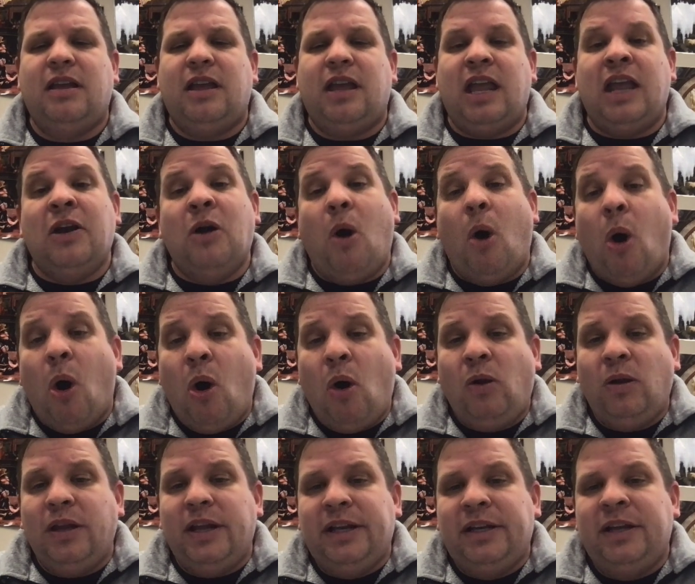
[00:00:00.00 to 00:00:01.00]
In
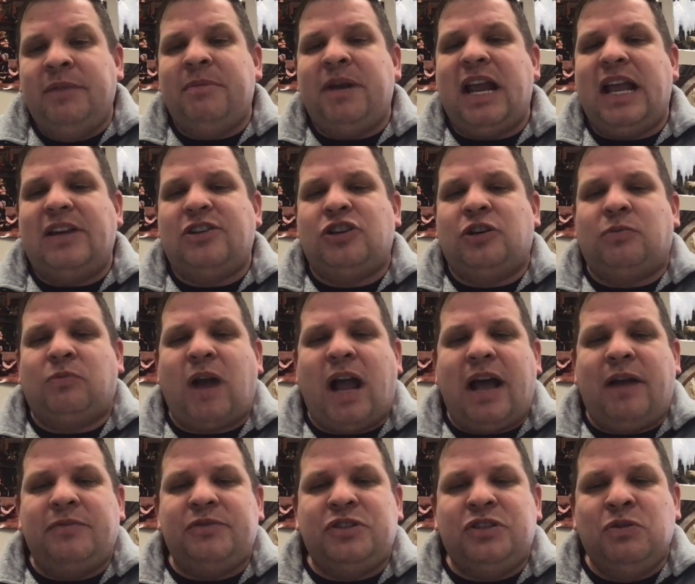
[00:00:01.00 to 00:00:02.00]
all elimination
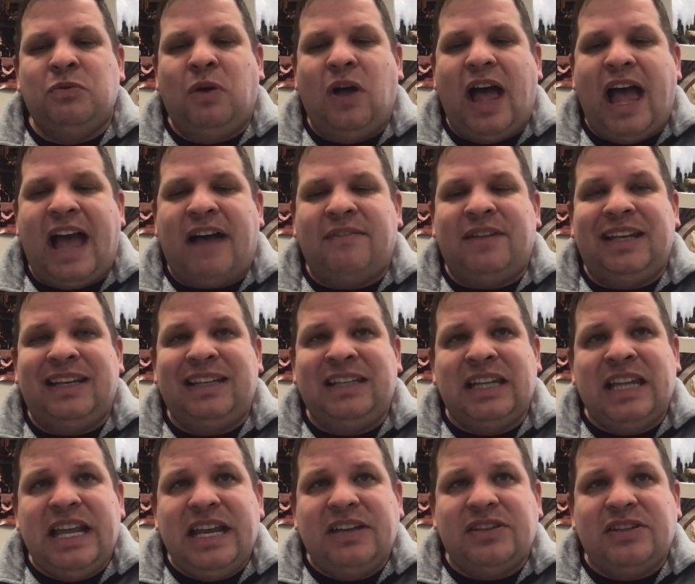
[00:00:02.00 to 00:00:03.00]
rounds, you will have at
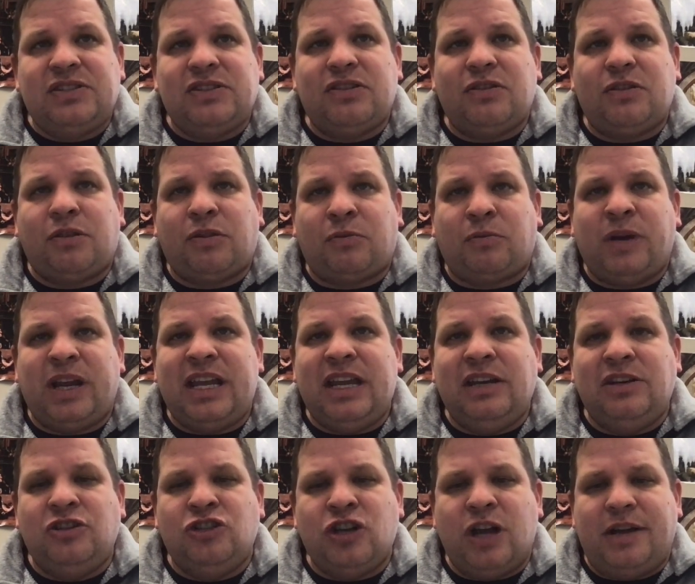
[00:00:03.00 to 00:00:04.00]
least
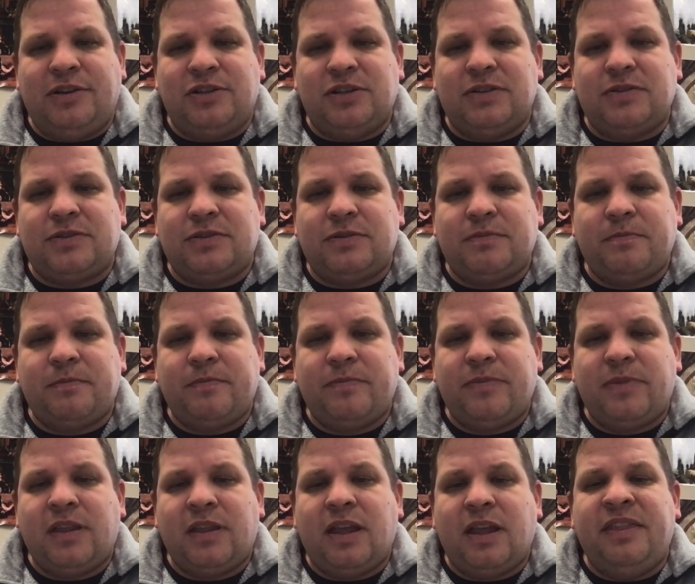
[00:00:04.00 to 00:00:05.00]
3 judges.
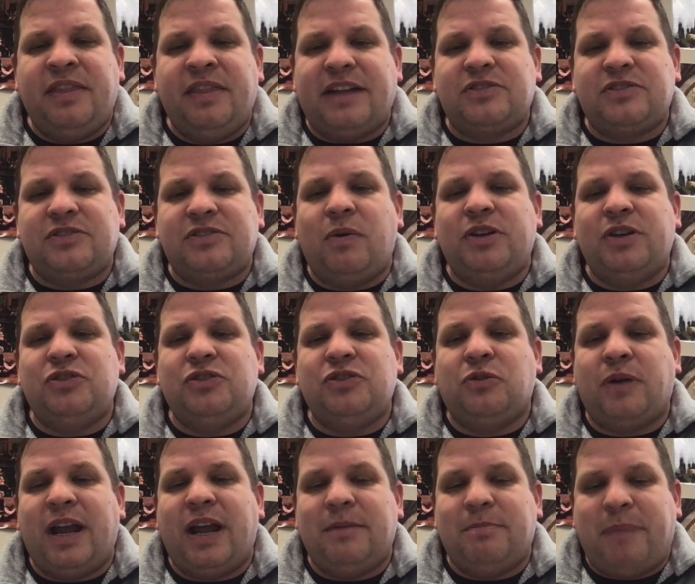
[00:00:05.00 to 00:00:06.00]
That's going to
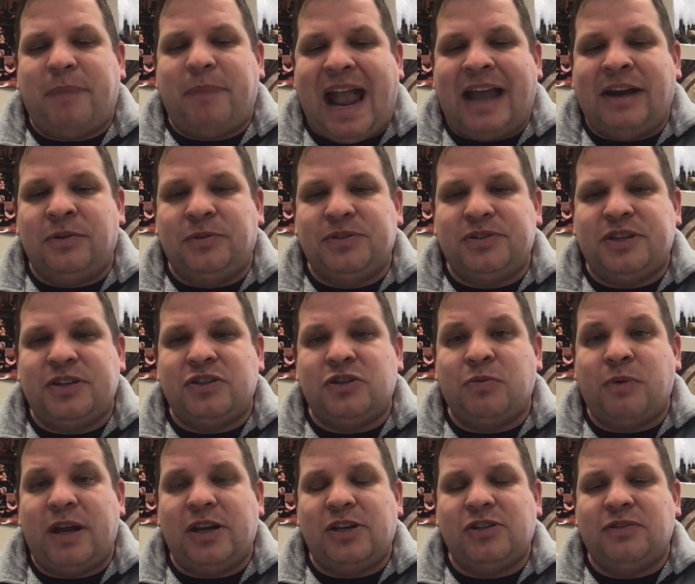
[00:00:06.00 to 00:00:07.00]
create a panel
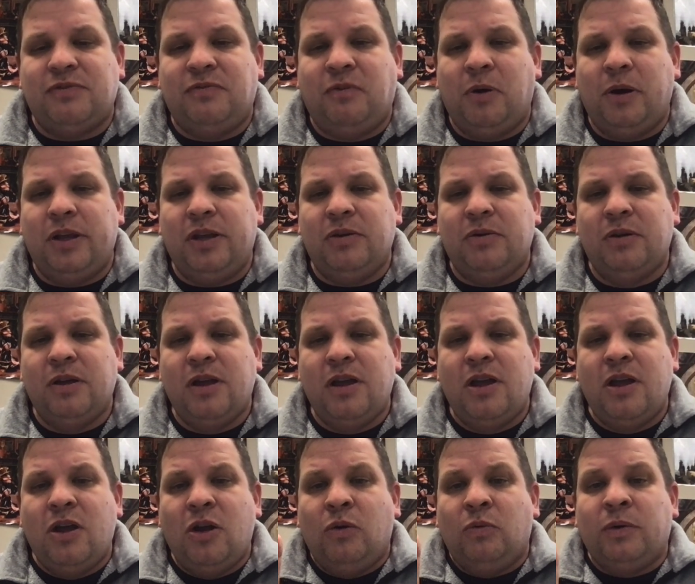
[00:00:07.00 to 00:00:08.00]
situation for you.
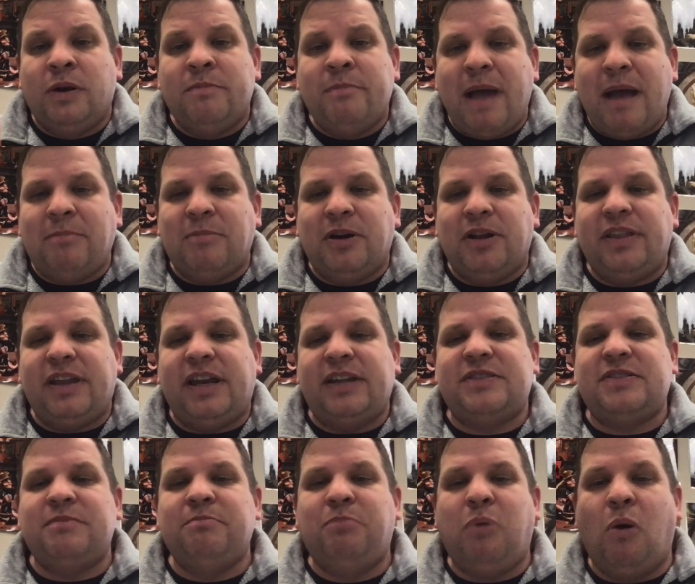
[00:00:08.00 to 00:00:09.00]
Remember that
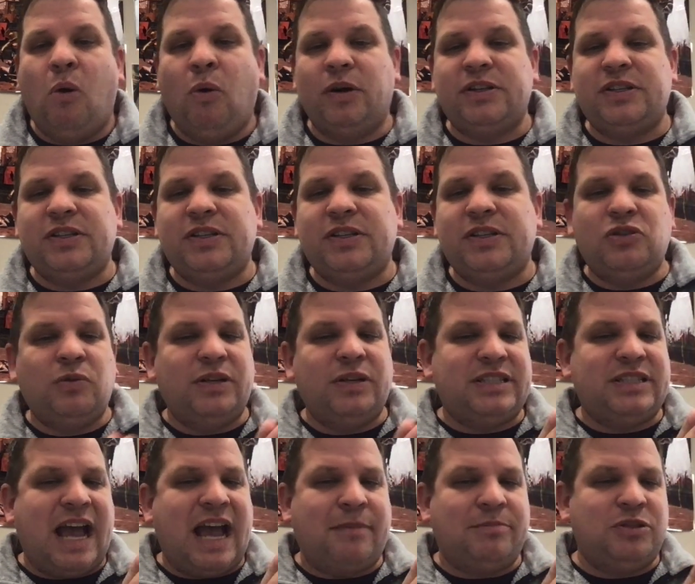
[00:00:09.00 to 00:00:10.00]
it's important to
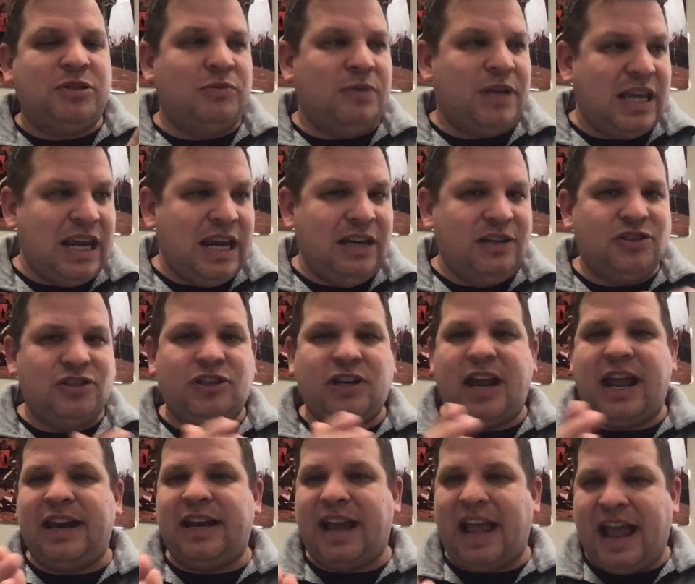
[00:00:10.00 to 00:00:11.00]
adapt to each
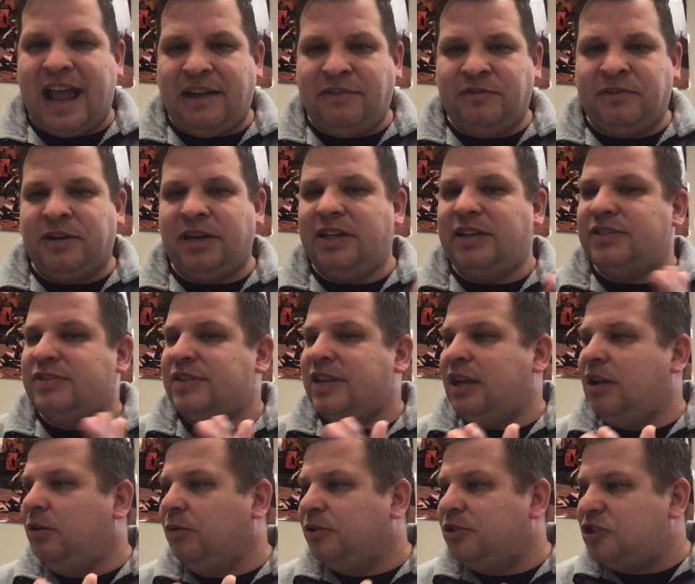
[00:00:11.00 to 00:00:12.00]
and every
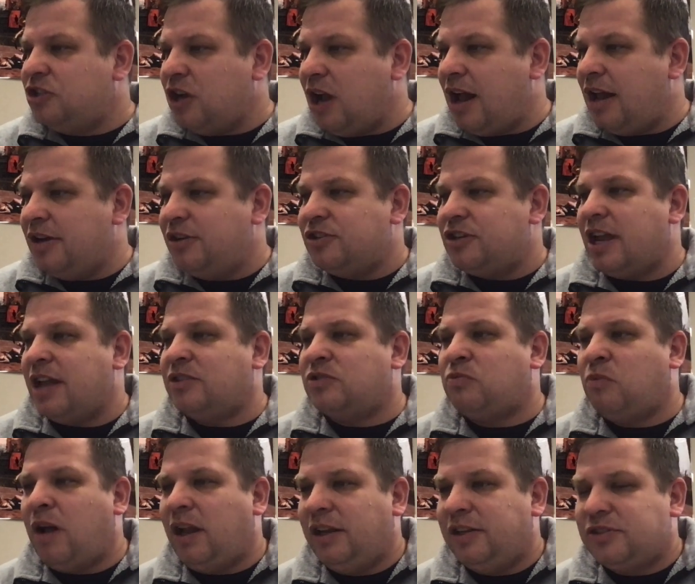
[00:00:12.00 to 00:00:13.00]
single judge, as
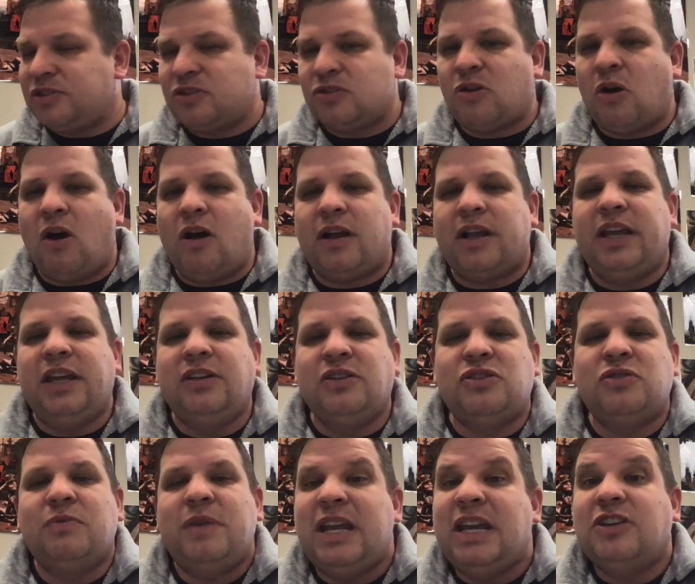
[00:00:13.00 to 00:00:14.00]
well as talking
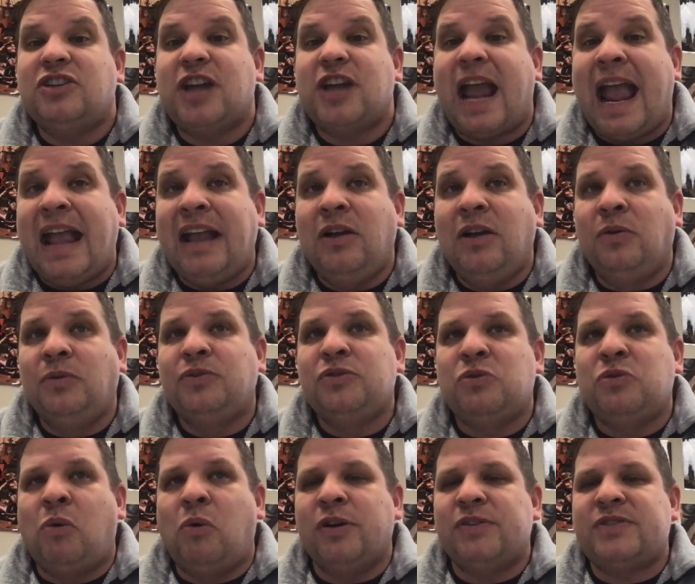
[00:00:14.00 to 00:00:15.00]
to each angle
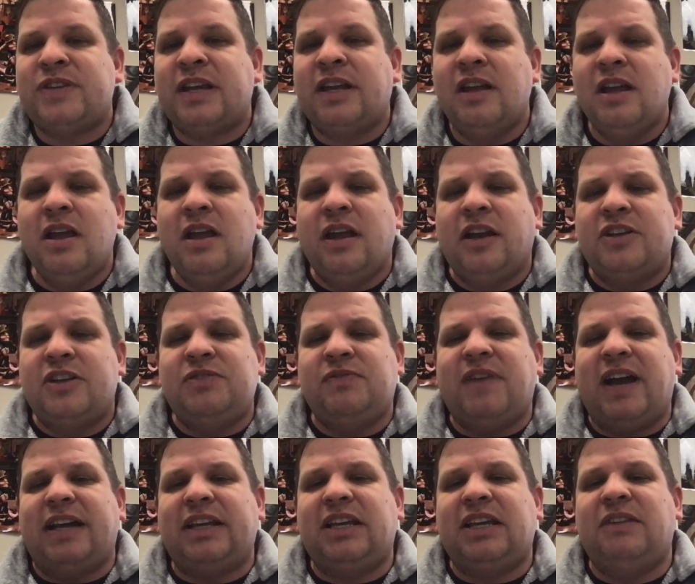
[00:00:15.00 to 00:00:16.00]
towards it, because you've
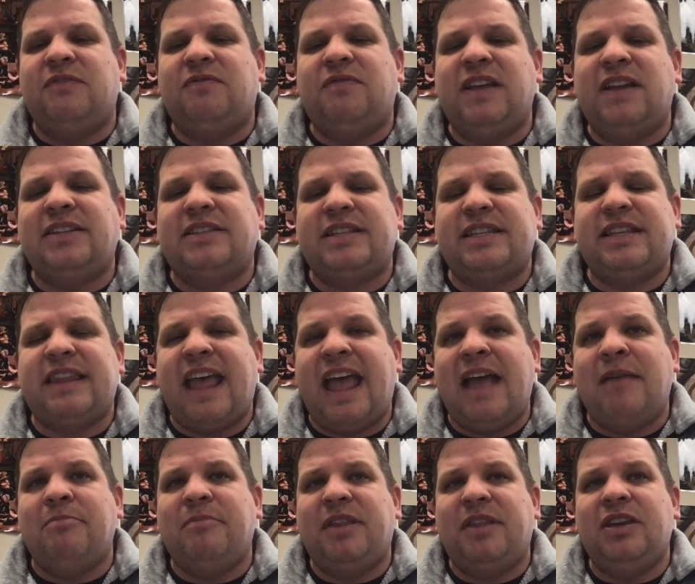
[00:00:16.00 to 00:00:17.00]
got to convince
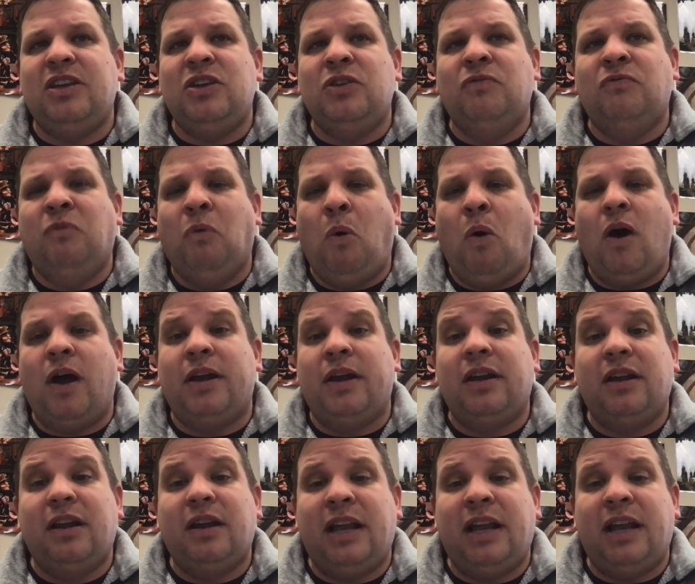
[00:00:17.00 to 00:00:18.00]
them that you've won,
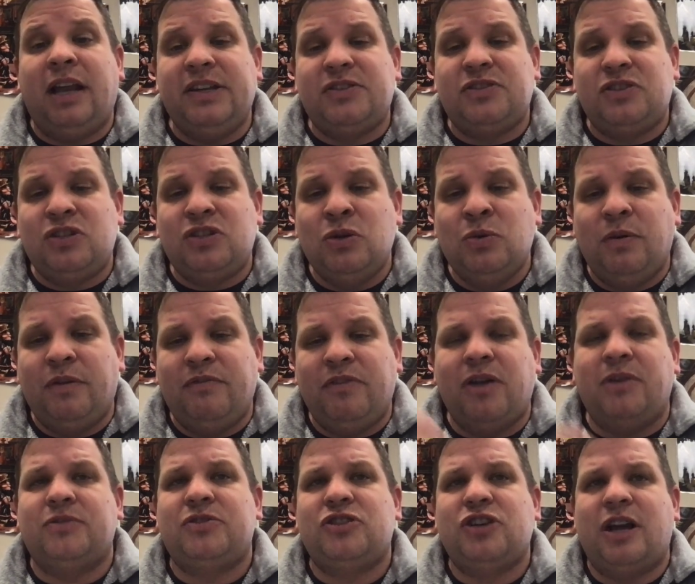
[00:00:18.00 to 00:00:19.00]
at least 2 of
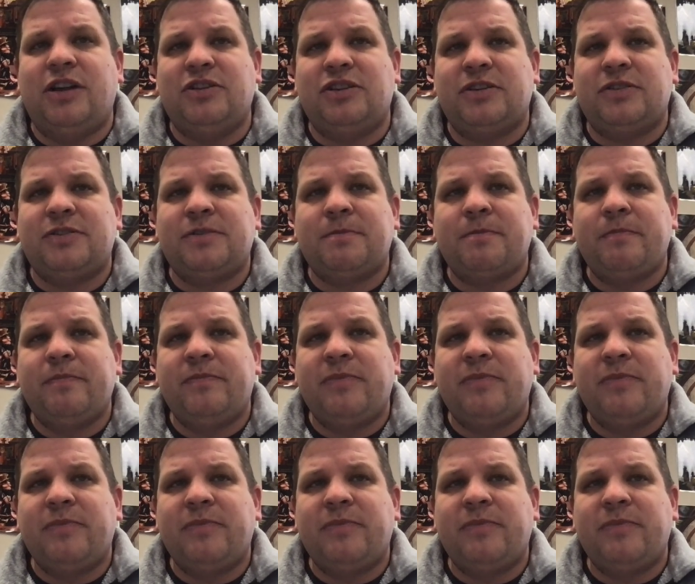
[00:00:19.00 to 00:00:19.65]
those judges.